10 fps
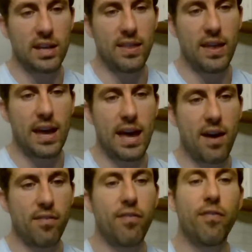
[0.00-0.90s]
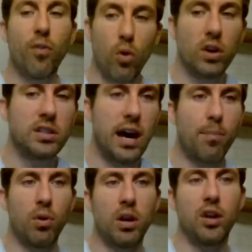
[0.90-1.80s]
and they have 4
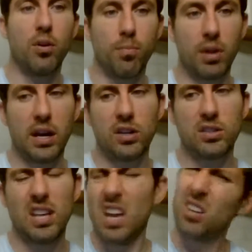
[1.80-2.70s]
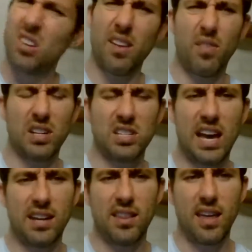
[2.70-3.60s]
top 100 players. Don't have much to
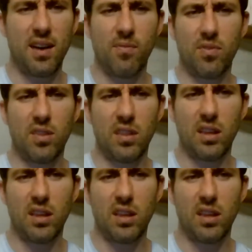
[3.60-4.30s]
add to them.